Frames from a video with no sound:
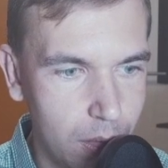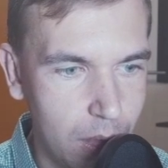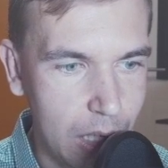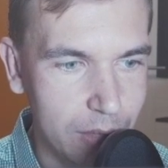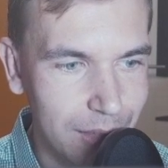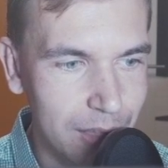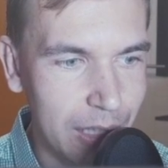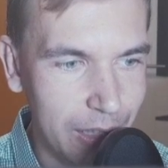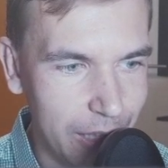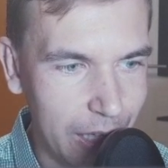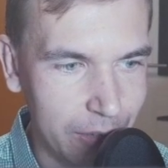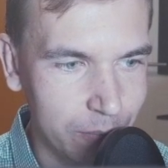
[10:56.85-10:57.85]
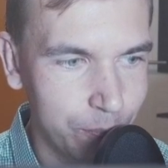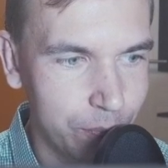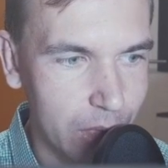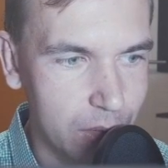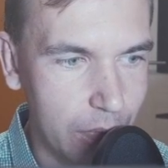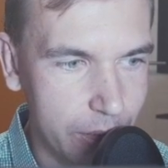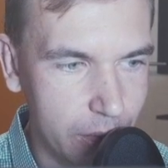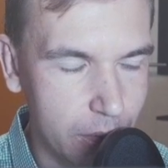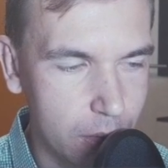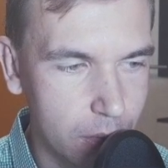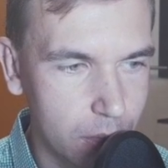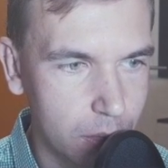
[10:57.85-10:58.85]
And then again, a
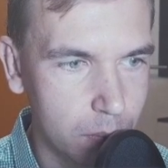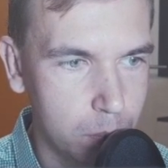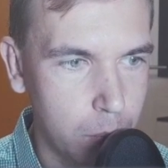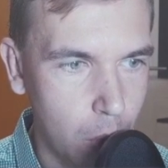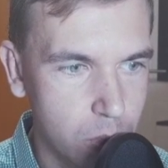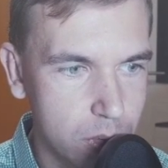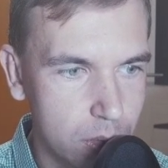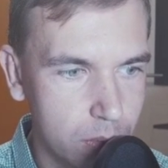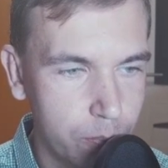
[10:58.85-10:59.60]
technical post,